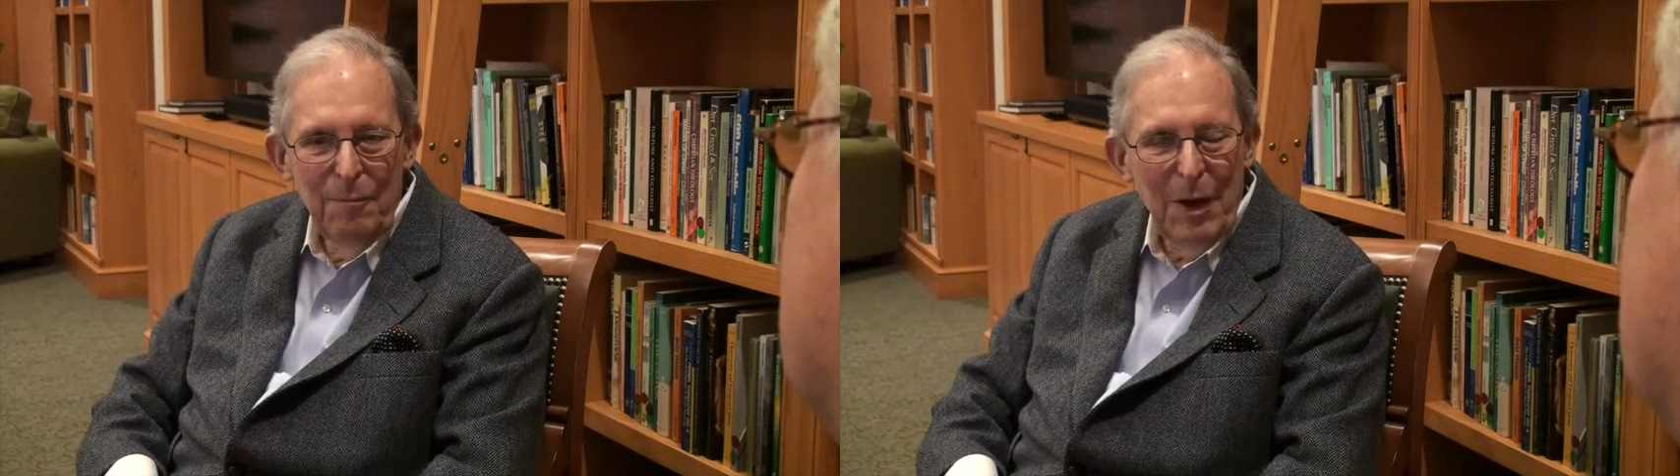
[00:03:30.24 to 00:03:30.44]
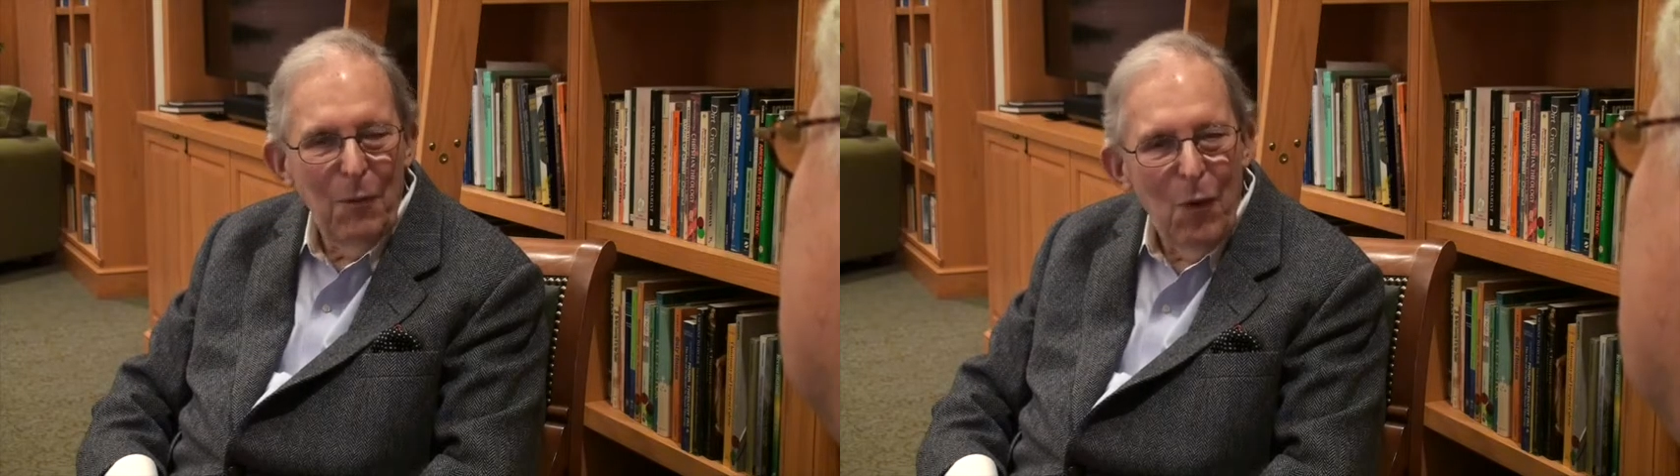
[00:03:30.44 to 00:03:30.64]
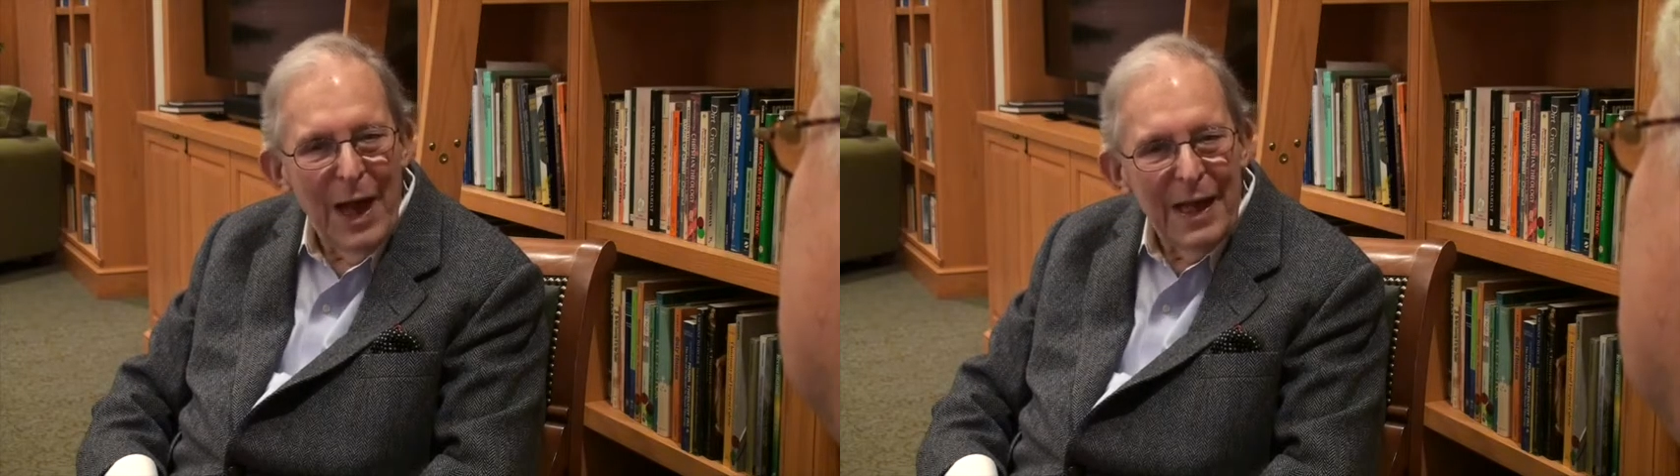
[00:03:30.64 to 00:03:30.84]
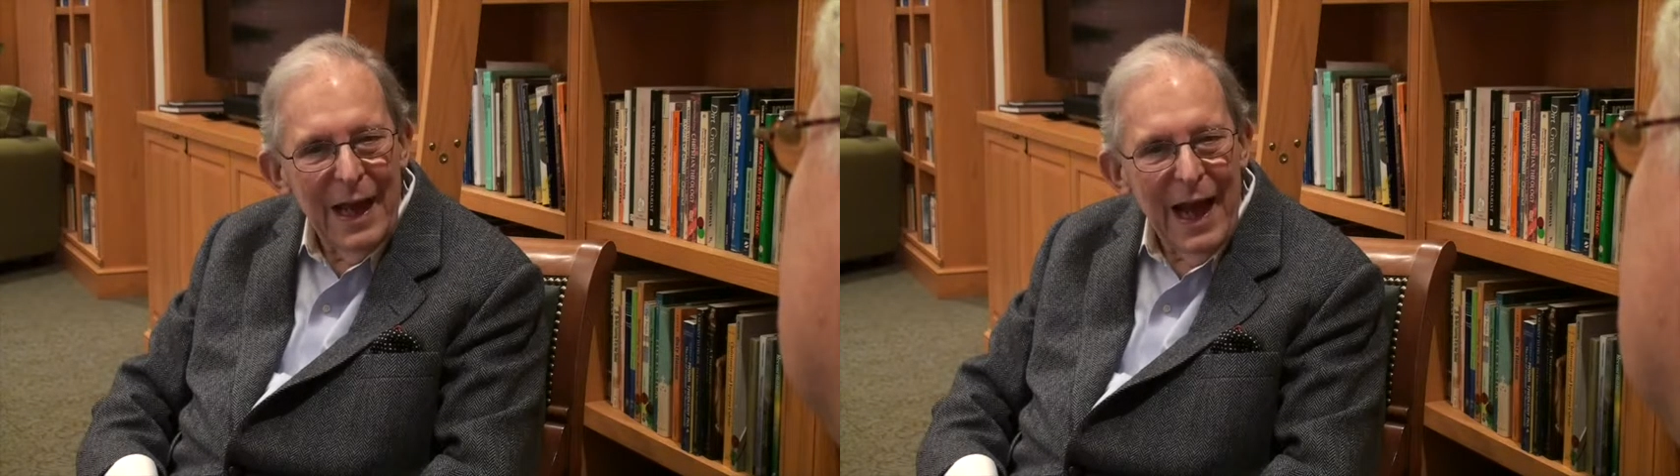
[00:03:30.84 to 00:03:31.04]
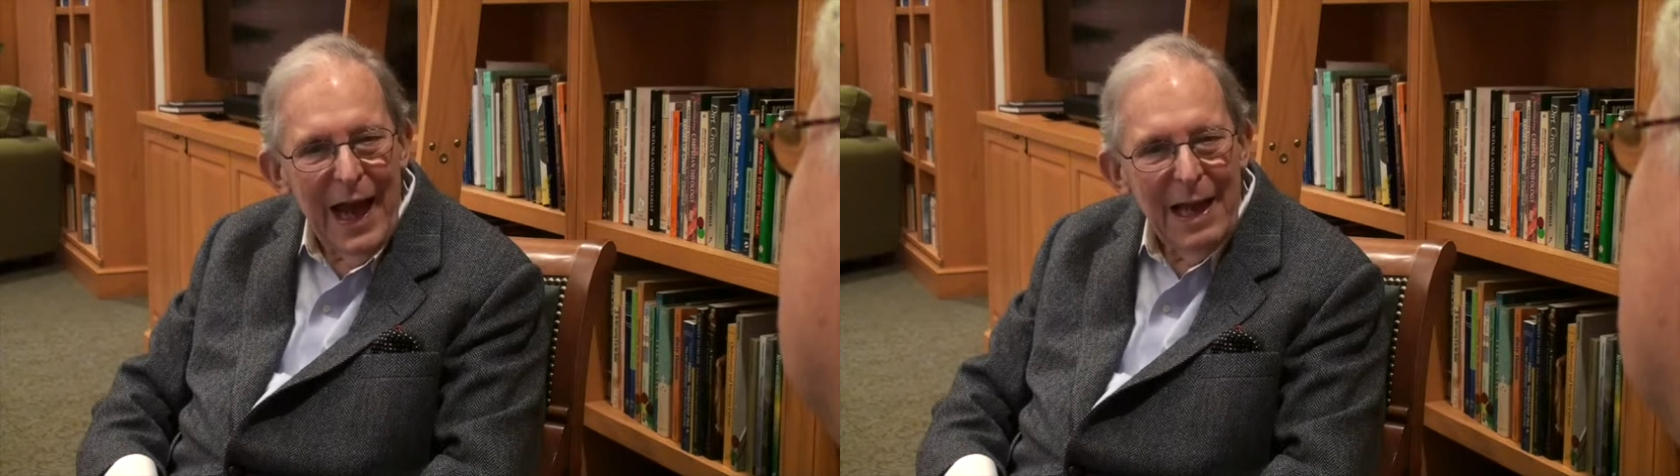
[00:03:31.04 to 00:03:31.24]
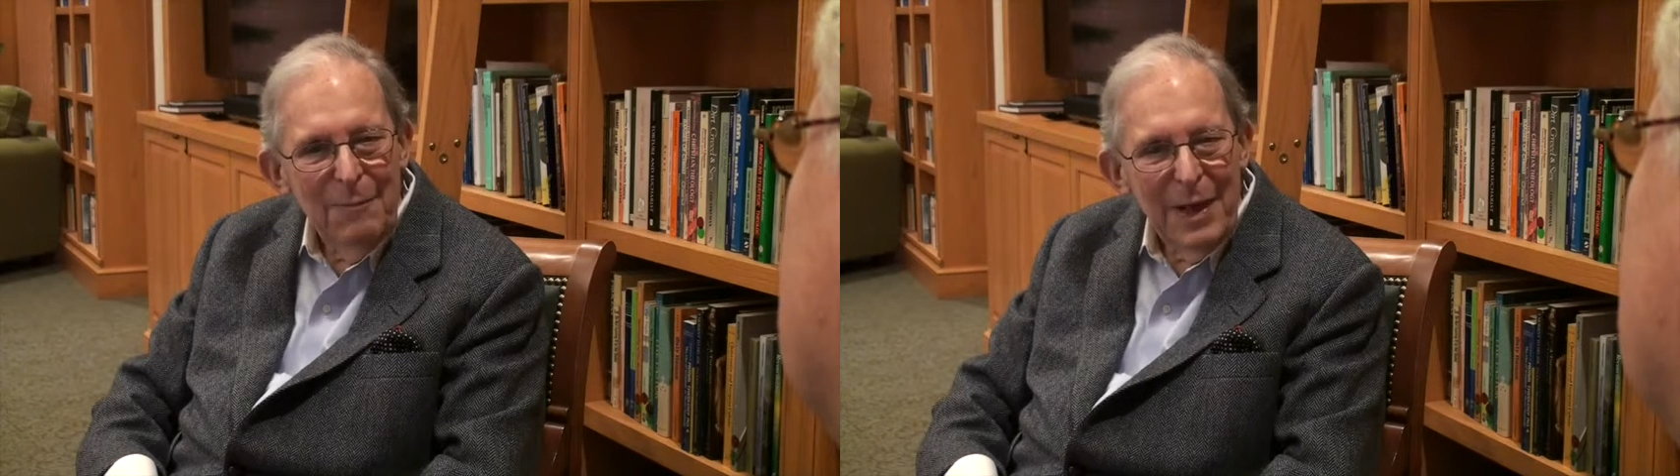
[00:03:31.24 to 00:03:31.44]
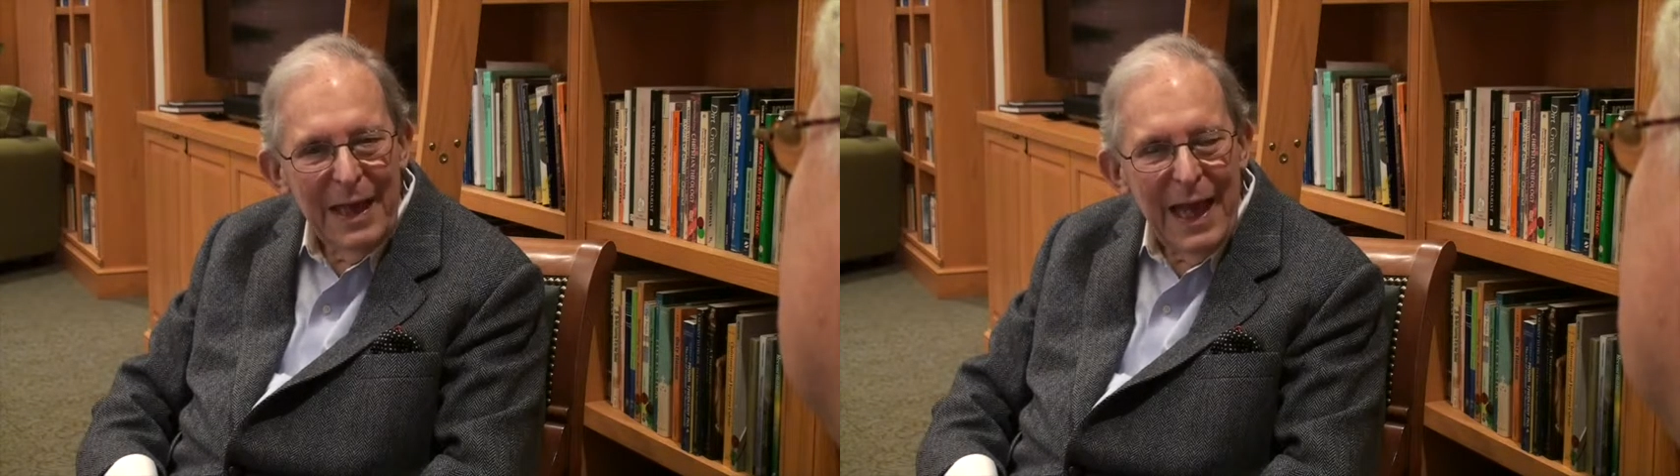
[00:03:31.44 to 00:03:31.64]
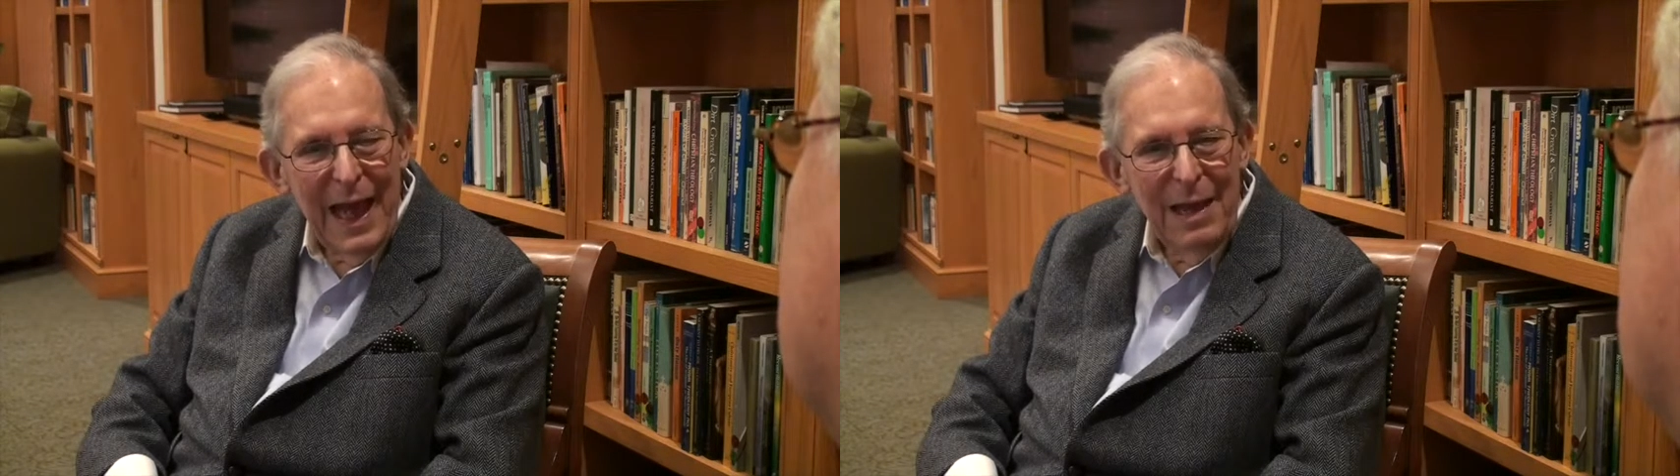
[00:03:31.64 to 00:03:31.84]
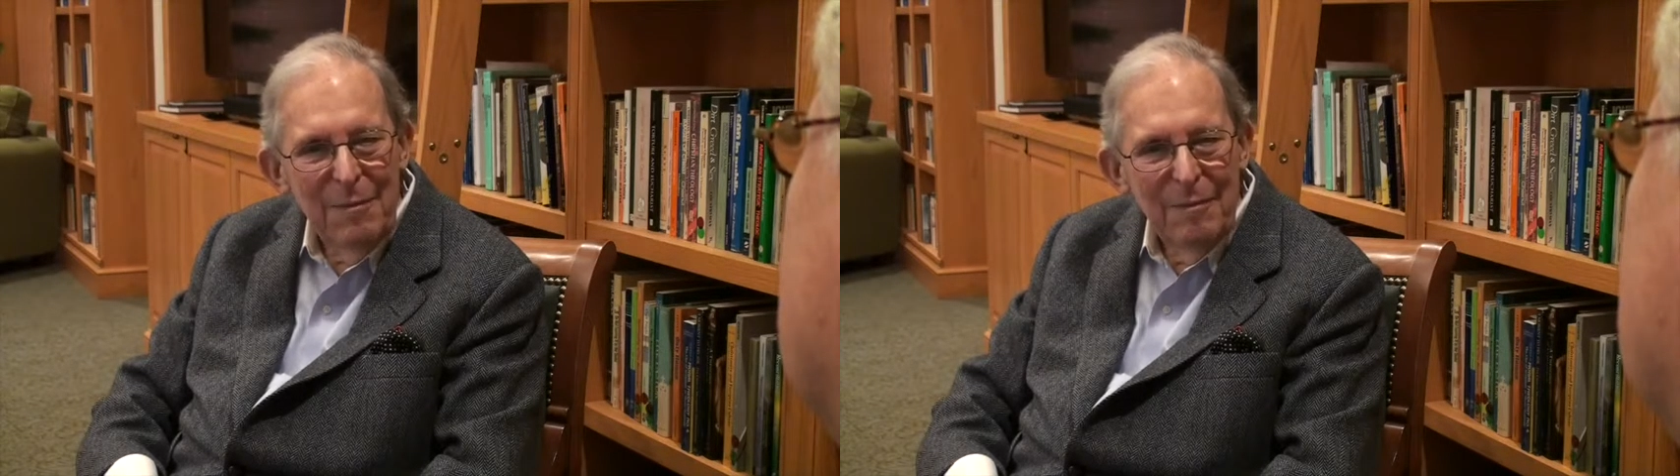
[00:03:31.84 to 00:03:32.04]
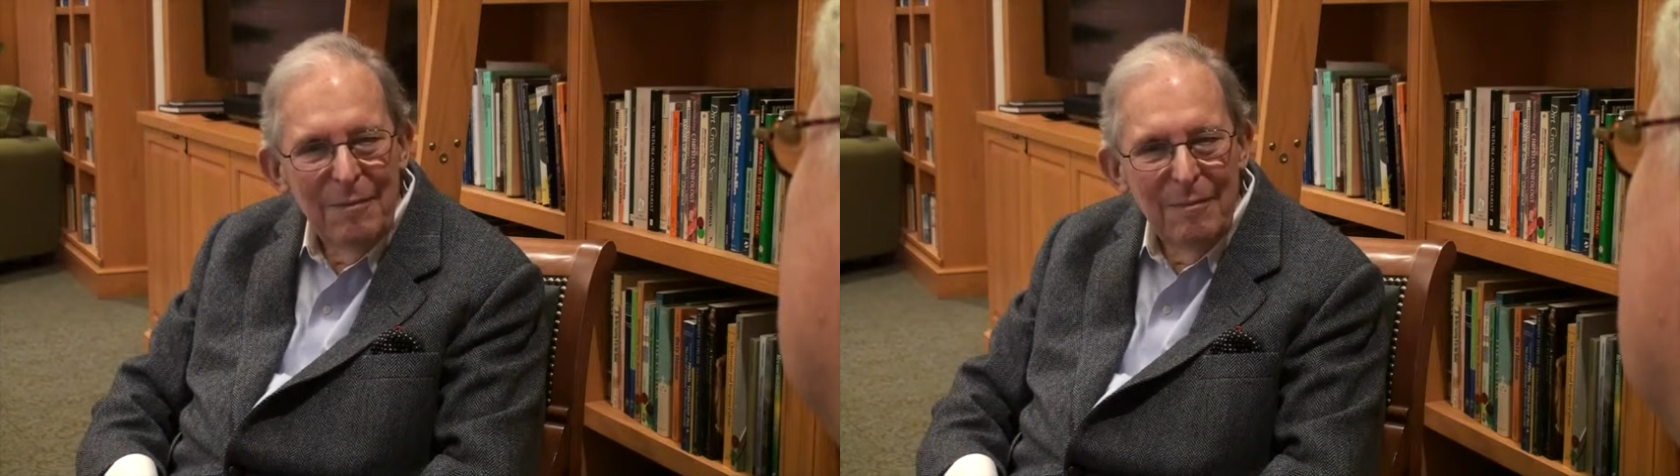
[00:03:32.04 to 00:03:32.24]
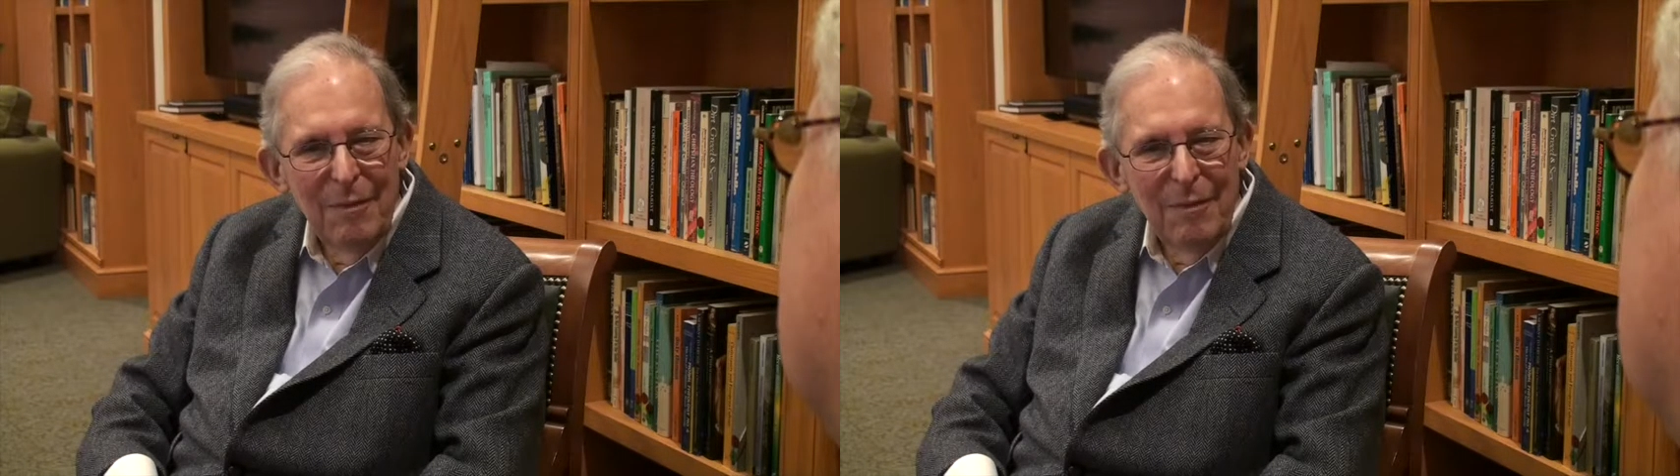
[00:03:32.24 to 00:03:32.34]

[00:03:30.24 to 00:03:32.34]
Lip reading: But when I became